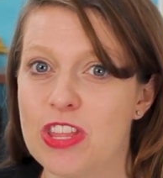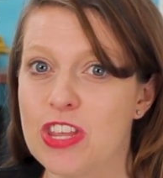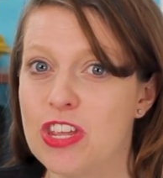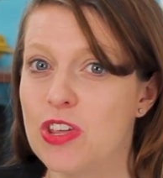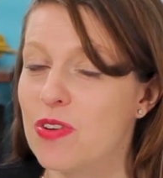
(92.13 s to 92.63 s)

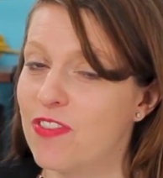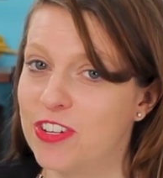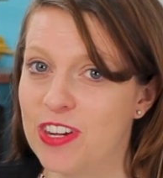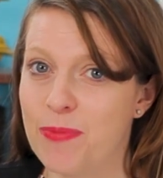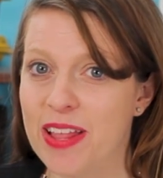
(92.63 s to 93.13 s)
the
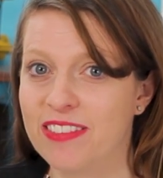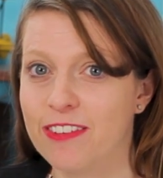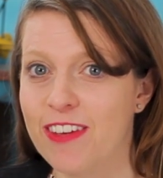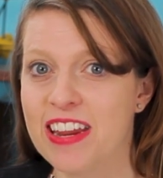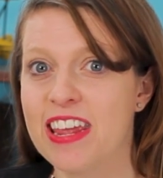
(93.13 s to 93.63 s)
University of
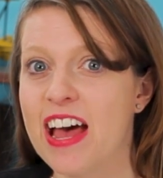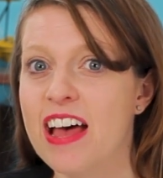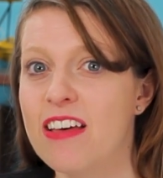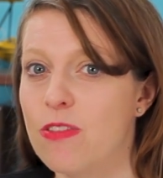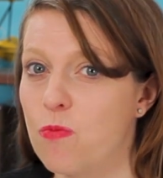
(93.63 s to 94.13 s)

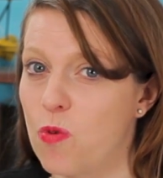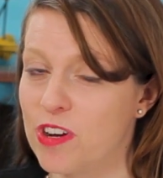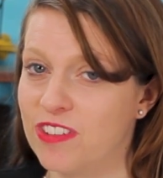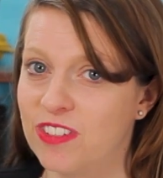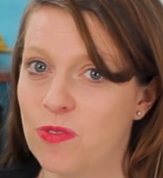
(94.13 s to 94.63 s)
Pennsylvania, the
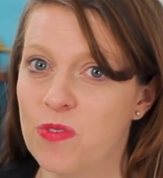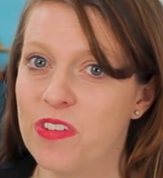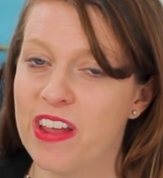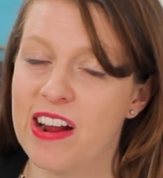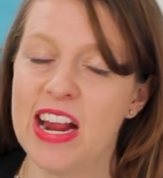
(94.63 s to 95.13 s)
Wharton School
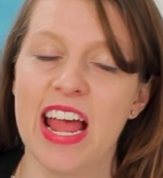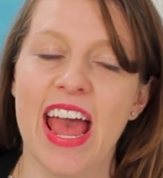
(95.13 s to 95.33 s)
there,